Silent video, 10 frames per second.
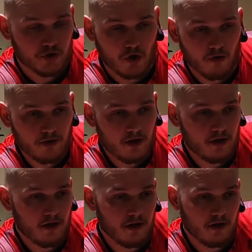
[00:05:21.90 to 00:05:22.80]
the
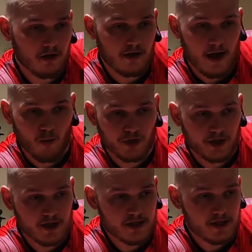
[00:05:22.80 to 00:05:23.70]
shoulder, how
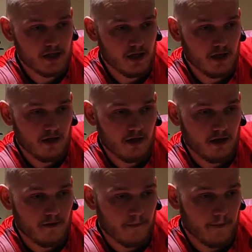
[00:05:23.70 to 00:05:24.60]
it is,
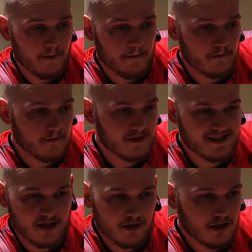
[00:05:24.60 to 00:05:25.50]

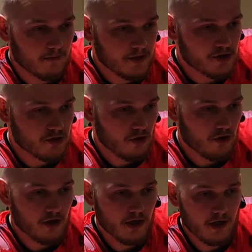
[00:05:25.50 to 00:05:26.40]
still a little bit
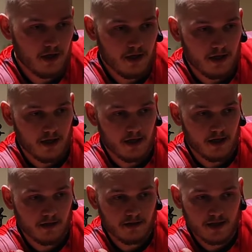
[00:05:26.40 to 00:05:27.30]
sore.
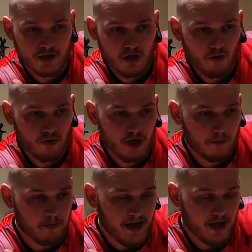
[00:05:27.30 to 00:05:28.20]
There's no
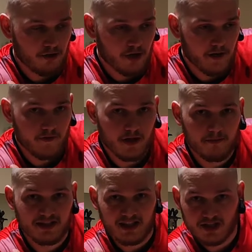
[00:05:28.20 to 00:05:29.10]
real pain or
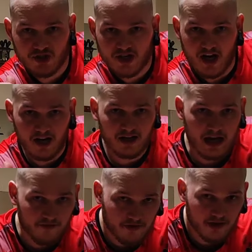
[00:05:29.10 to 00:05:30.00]
anything, but I just can't
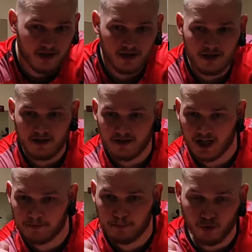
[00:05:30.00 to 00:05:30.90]
have
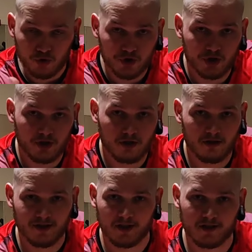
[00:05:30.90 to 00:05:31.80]
that push,
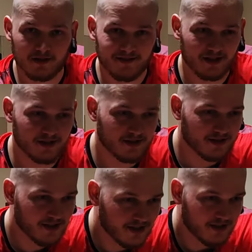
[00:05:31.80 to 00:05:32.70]
that
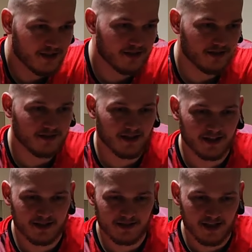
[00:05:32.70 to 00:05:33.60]

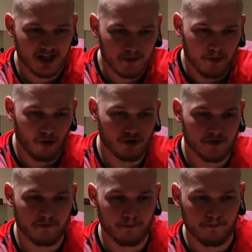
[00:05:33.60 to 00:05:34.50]
like
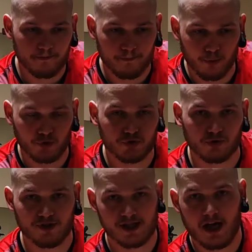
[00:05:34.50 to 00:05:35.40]
explosive push
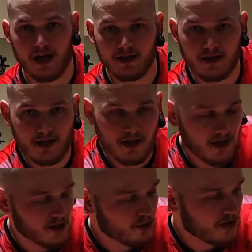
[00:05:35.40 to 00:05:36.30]
to the side.
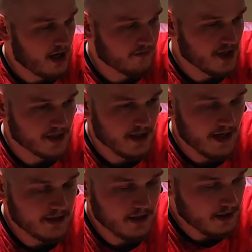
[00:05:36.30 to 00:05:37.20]
I don't have that
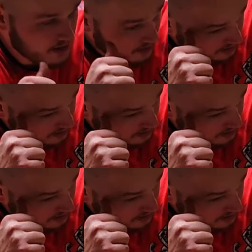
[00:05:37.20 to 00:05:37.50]
yet.